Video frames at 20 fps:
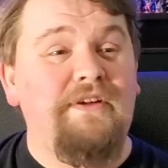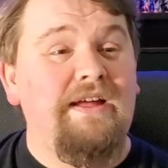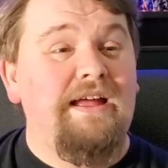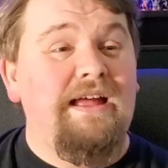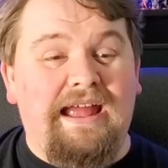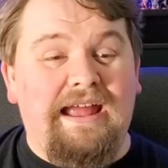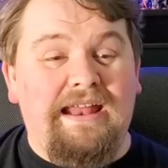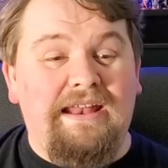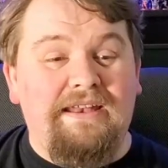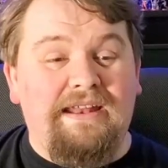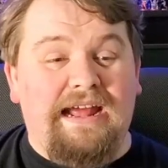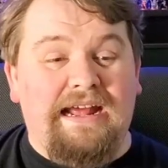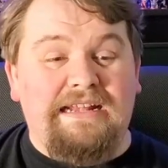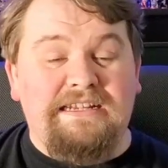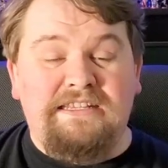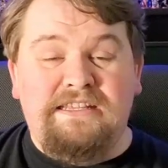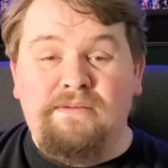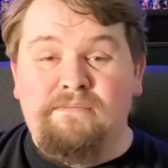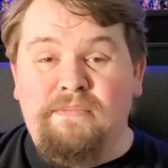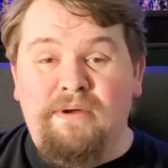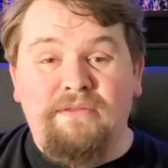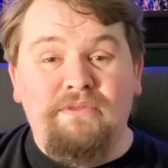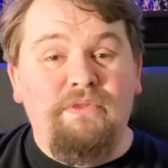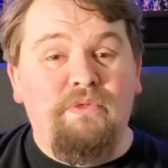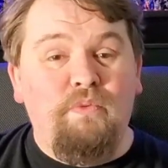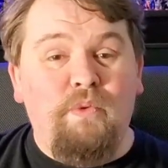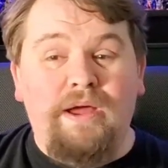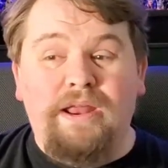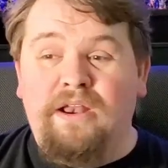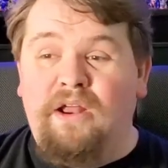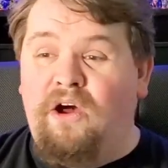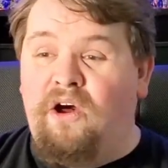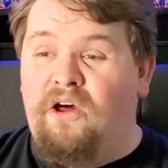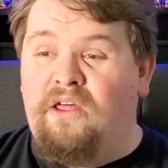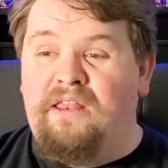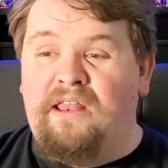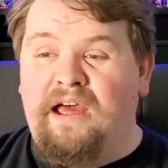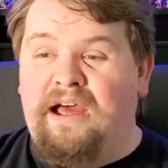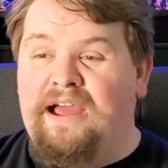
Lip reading: and as the month went on,